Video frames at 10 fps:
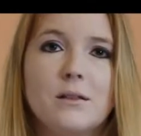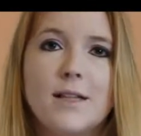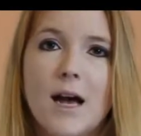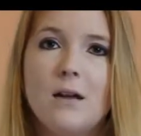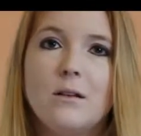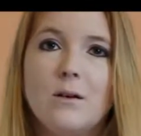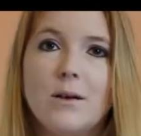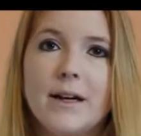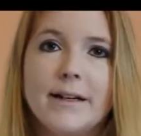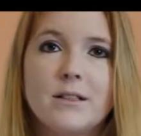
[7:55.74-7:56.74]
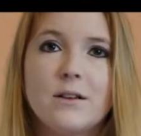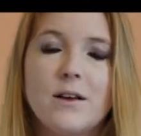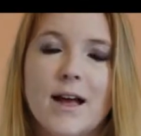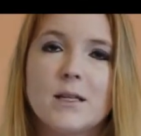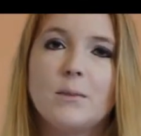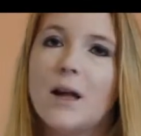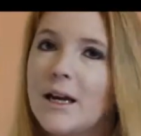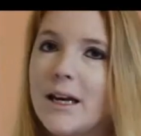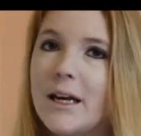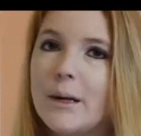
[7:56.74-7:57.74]
download it as a
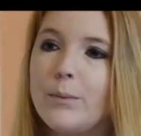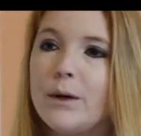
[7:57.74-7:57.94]
plugin,